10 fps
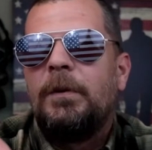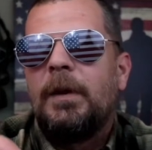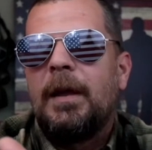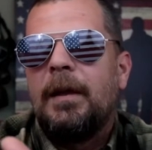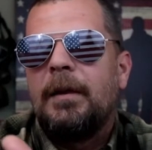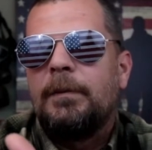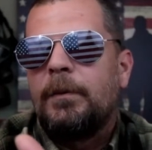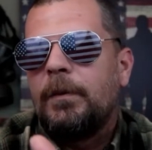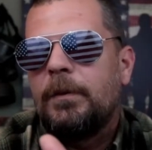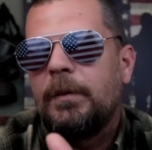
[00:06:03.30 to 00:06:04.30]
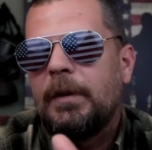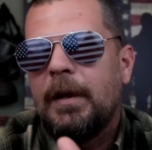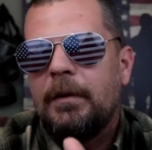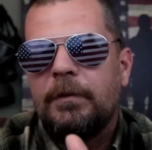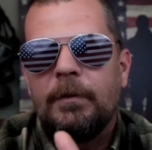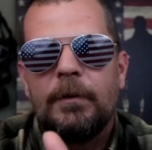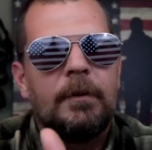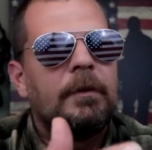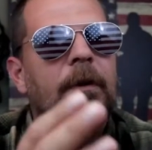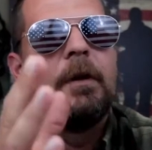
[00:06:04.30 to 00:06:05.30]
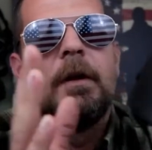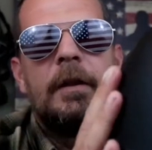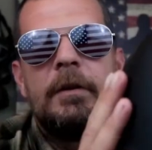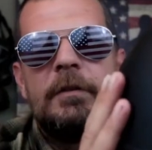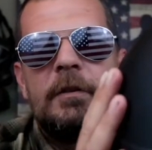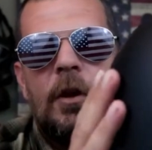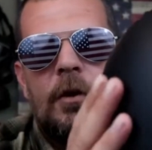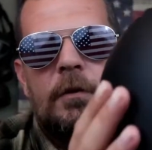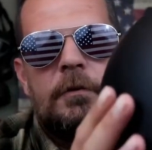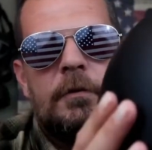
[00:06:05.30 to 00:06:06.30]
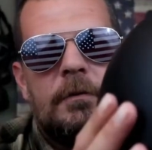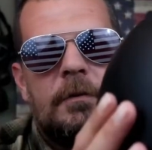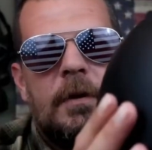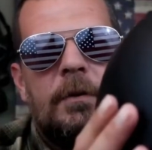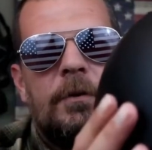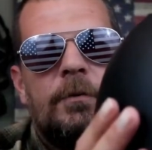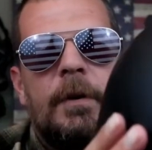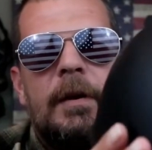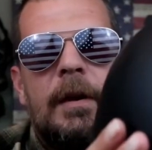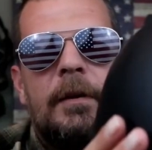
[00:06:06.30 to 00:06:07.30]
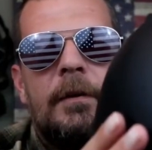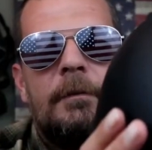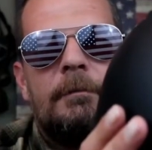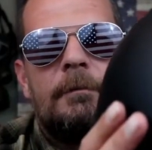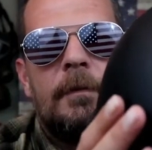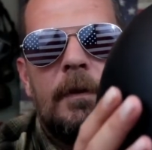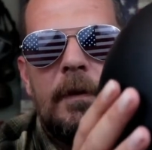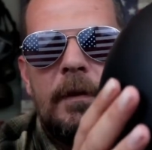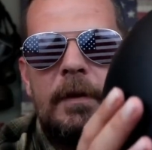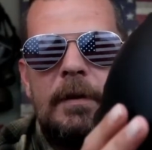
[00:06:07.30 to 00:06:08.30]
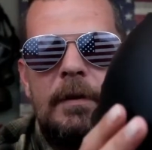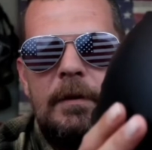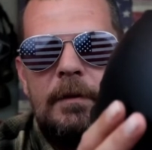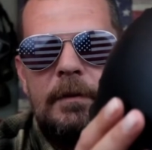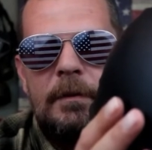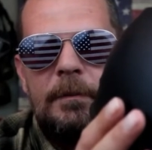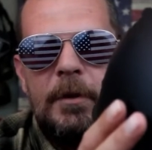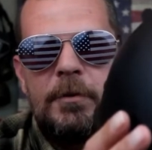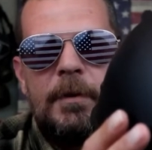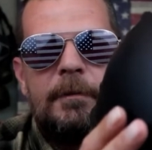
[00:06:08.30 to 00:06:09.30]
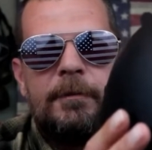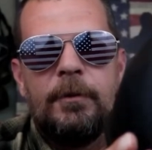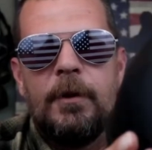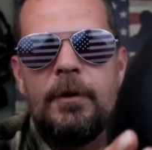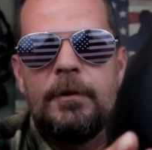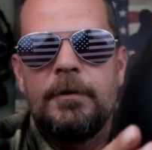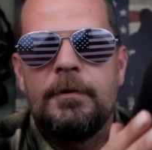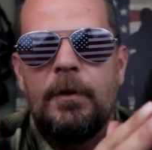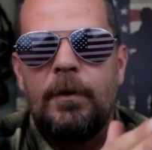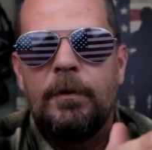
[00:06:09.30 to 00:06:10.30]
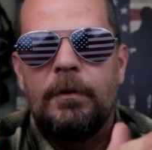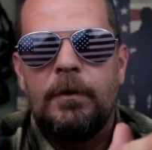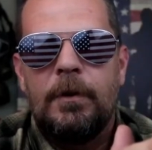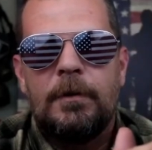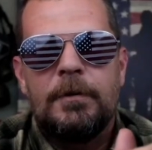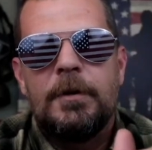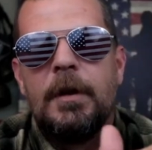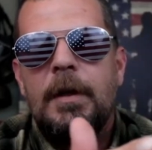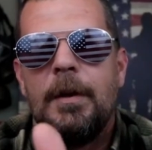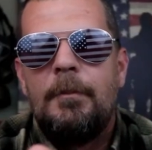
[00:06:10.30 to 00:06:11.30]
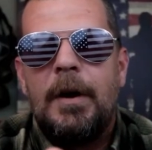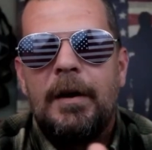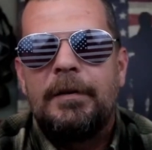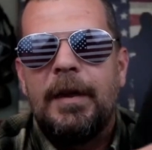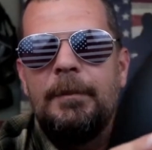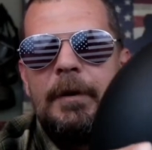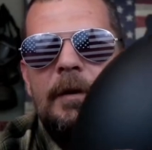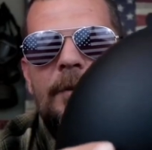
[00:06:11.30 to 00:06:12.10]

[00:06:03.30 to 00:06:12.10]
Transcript: and a half or 23 and a half, somewhere around, this is a large. I was right at the measurement for large, ordered large. Box came in, it